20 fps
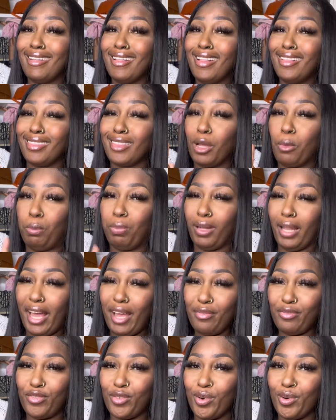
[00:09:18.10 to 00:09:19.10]
the
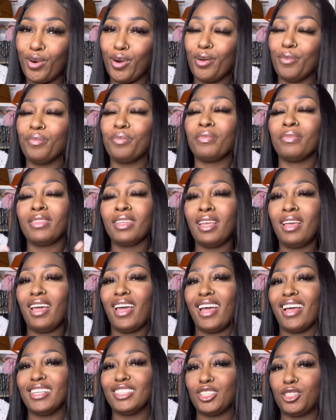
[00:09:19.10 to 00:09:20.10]
platform
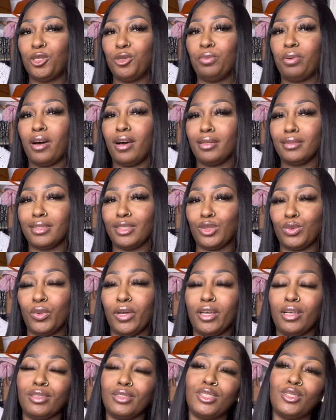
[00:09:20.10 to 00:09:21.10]
has coupons as
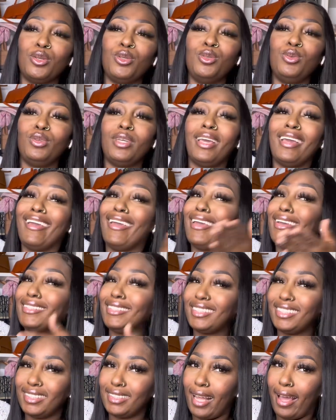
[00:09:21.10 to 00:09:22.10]
well. So you can
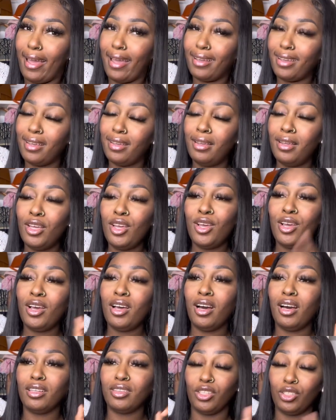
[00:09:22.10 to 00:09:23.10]
stack
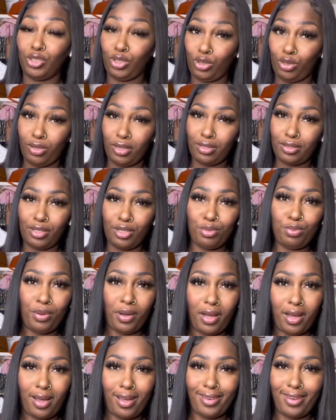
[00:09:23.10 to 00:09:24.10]
the store
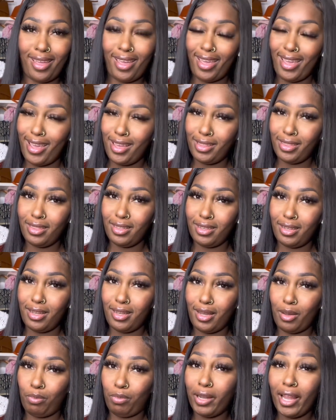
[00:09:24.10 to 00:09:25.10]
coupon and
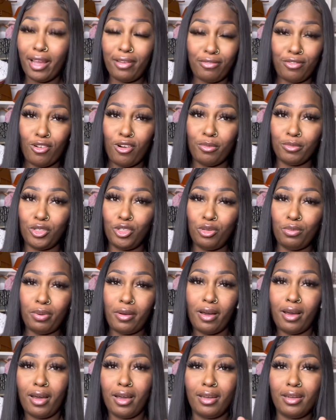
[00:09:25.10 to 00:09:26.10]
the platform
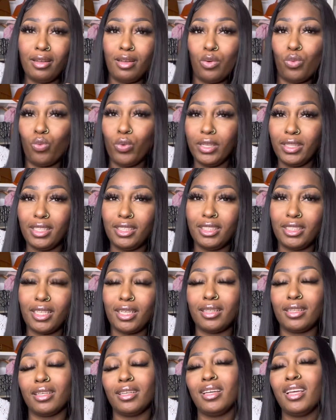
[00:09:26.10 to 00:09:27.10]
coupon with each
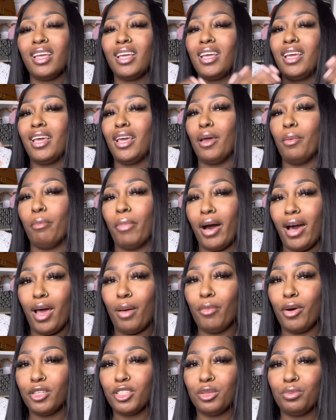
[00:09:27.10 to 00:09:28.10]
other, and buying
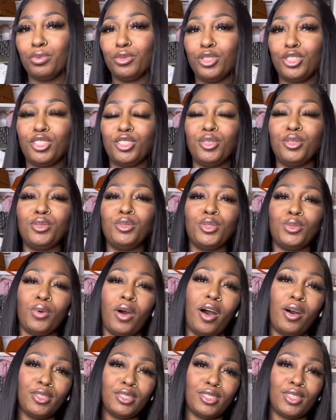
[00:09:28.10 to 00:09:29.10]
multiple shoes will
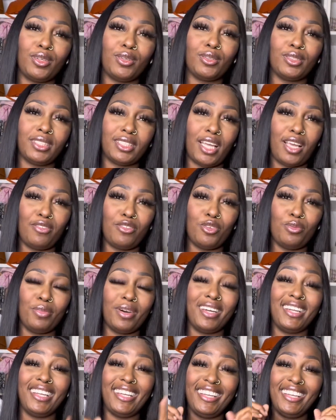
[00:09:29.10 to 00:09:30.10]
also save you
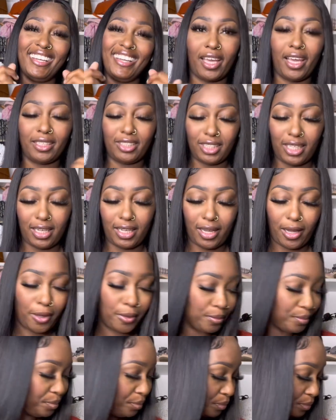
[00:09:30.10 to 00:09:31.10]
money at checkout.
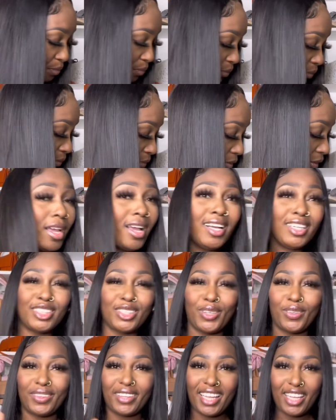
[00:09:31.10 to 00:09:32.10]

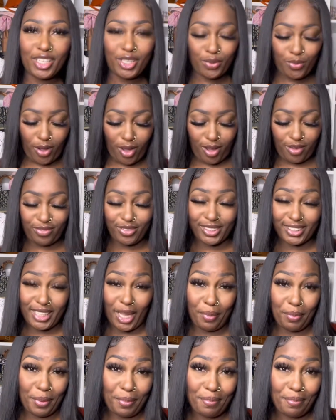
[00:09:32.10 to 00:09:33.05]
So thank you all for stopping